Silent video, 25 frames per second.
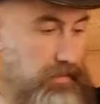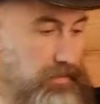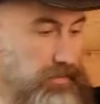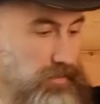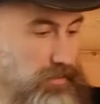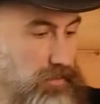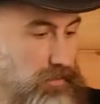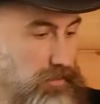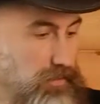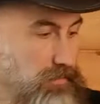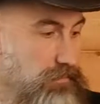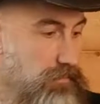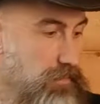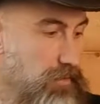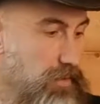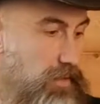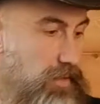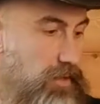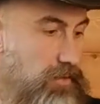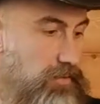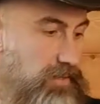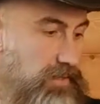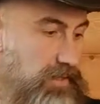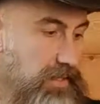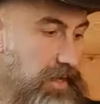So the
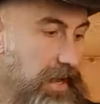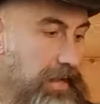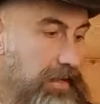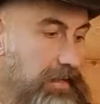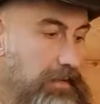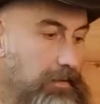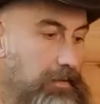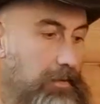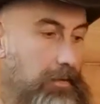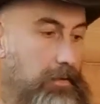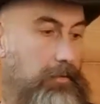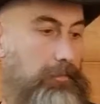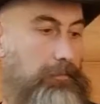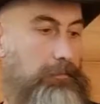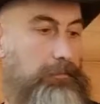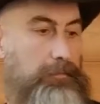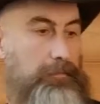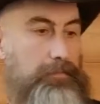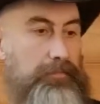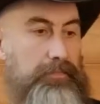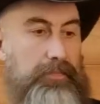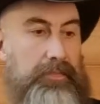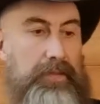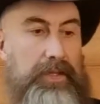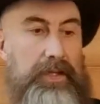Vertigo Cyclone,
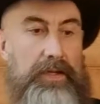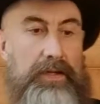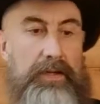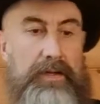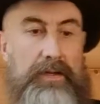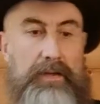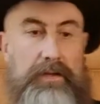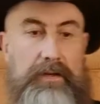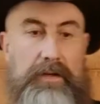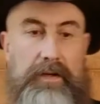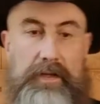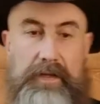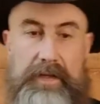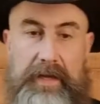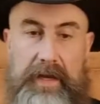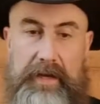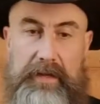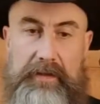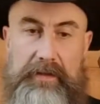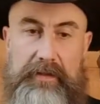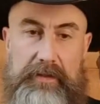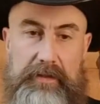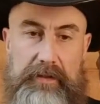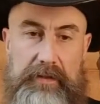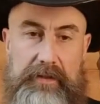
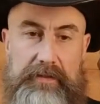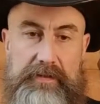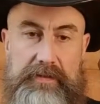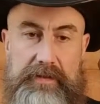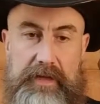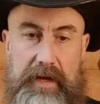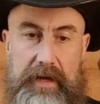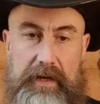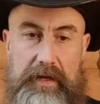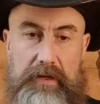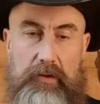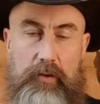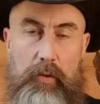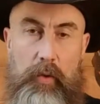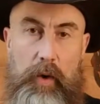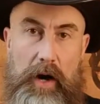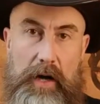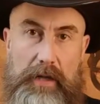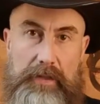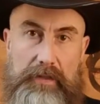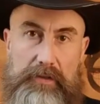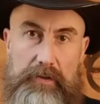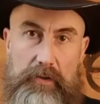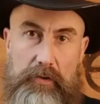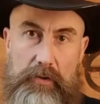again, it's a
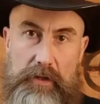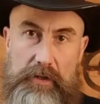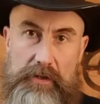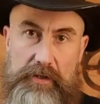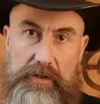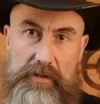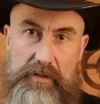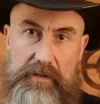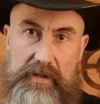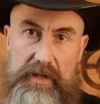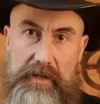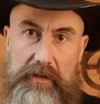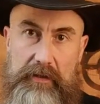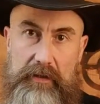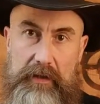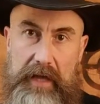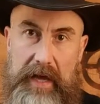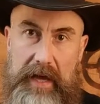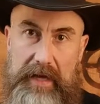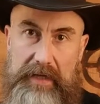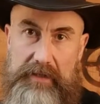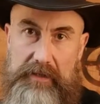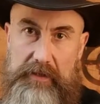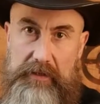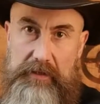quad torch, single
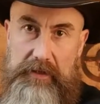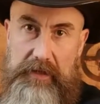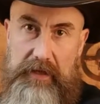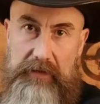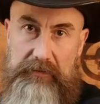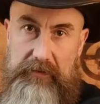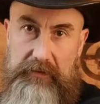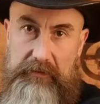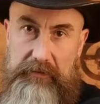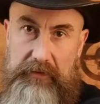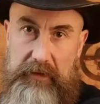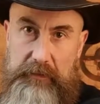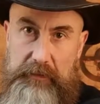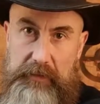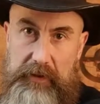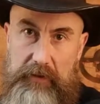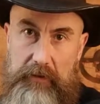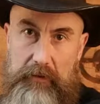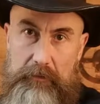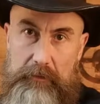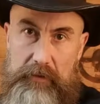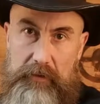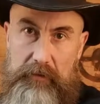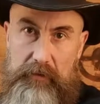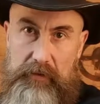action. You have to flip it
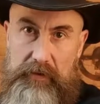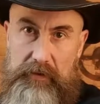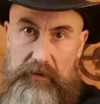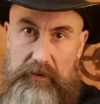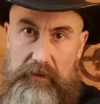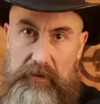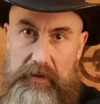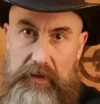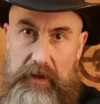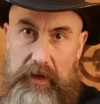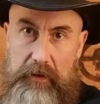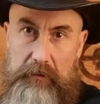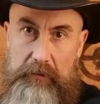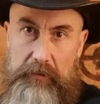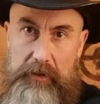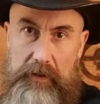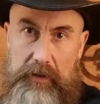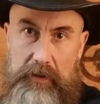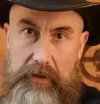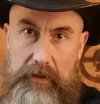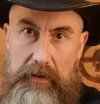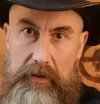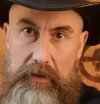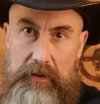open with your thumb.